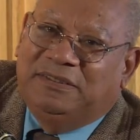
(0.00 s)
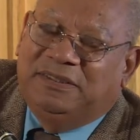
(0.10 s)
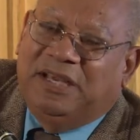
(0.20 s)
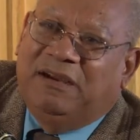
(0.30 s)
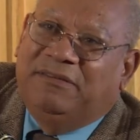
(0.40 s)

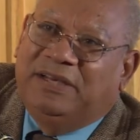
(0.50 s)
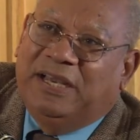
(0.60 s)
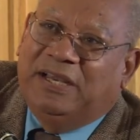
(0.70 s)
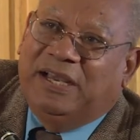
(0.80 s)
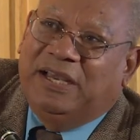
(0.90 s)
yeah, well,
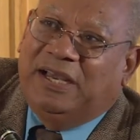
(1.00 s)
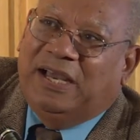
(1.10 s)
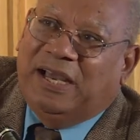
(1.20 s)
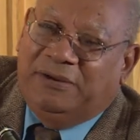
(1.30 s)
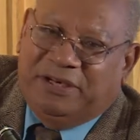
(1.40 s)
I, I,
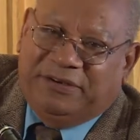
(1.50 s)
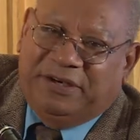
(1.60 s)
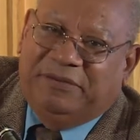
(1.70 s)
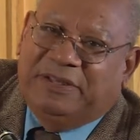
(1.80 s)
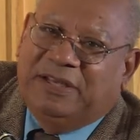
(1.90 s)
I, will
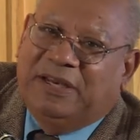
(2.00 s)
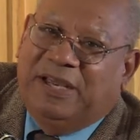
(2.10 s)
agree with that.